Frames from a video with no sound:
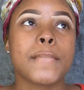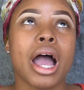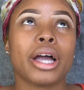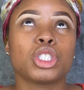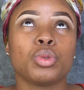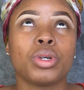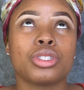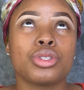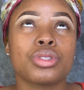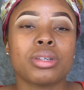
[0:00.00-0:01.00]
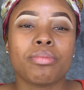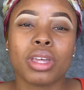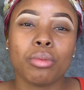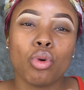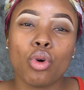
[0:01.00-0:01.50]
I actually wanted to use
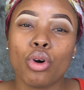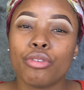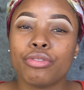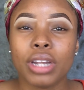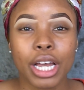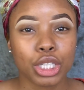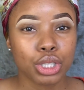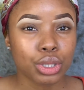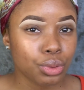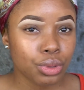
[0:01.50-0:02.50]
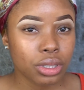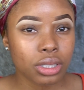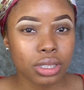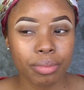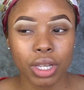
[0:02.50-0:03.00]
something more flash toned,
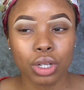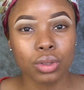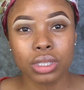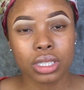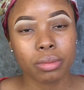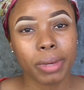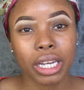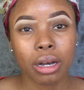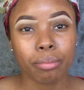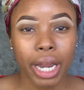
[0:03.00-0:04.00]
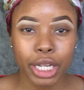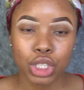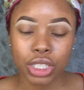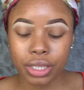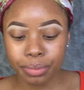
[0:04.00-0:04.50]
something closer to my
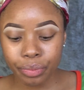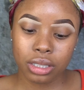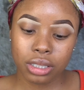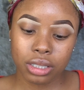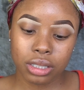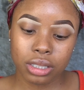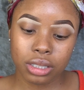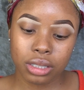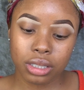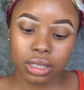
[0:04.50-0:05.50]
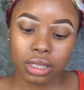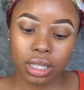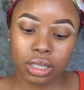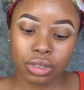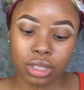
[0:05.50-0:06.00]
complexion.
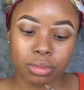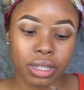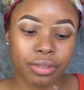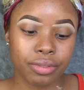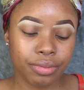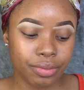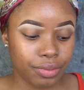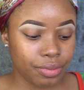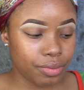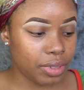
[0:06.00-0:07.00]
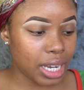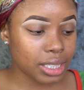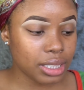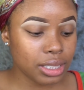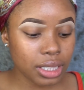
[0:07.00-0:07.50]
Take it onto my
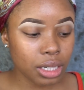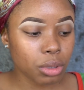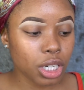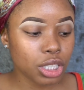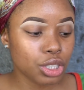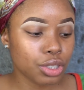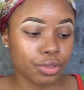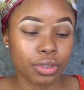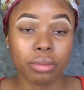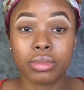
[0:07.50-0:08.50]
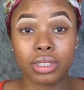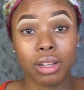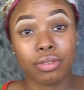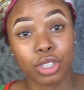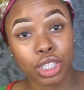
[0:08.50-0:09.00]
flat concealer brush from
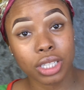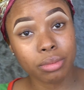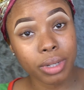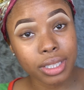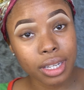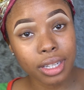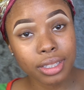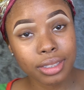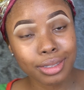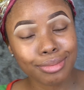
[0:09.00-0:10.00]
Selfish Cosmetics.